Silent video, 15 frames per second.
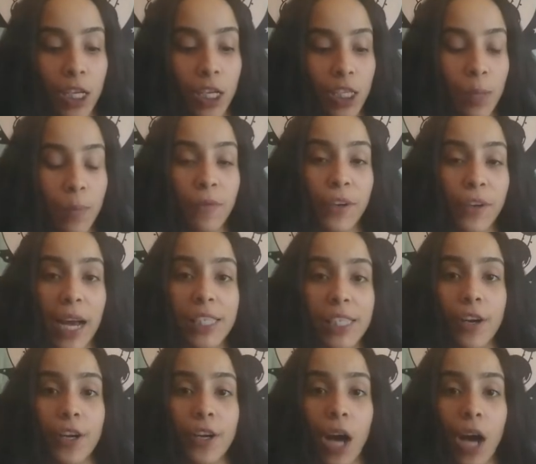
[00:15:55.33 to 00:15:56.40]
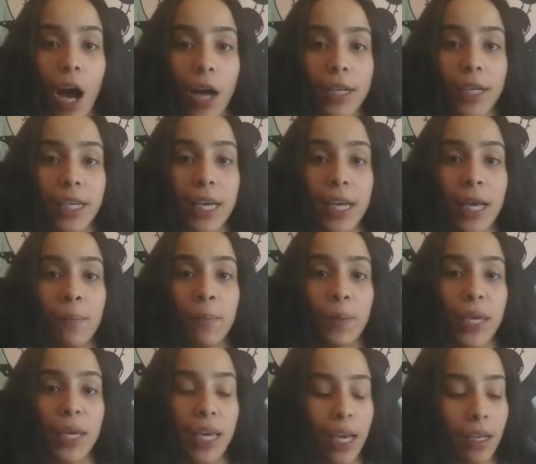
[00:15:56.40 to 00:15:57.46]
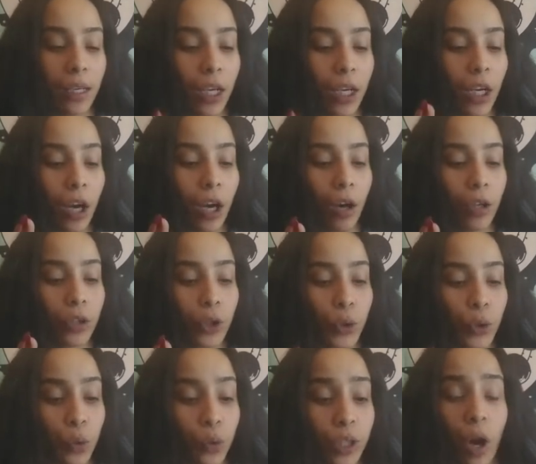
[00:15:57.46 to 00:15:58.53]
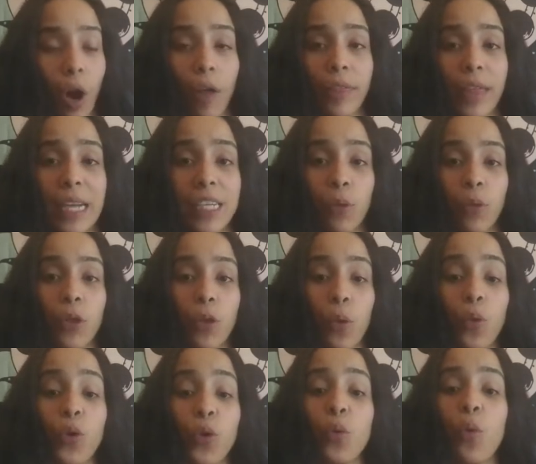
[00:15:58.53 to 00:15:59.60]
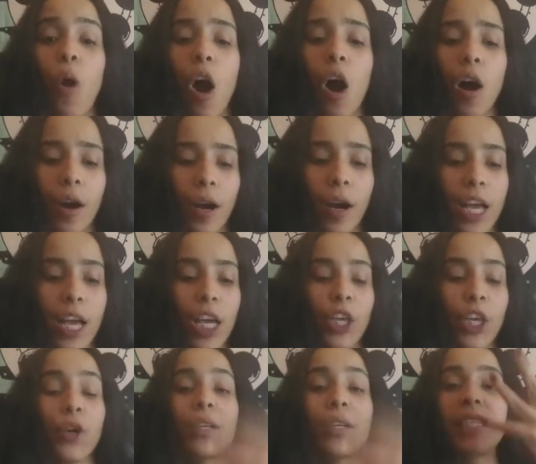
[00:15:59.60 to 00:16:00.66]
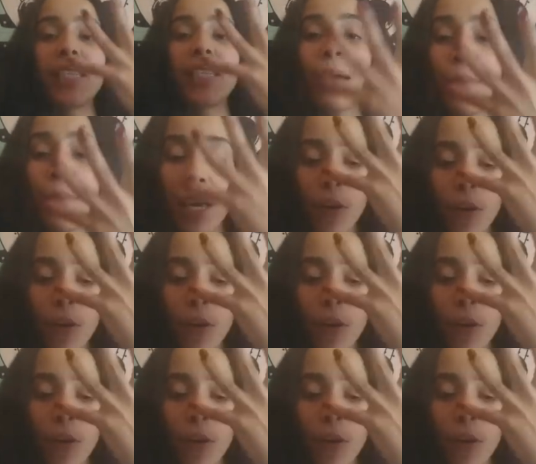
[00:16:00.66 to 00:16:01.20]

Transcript: Some of you guys are not being truly authentic with who you are. You're dimming your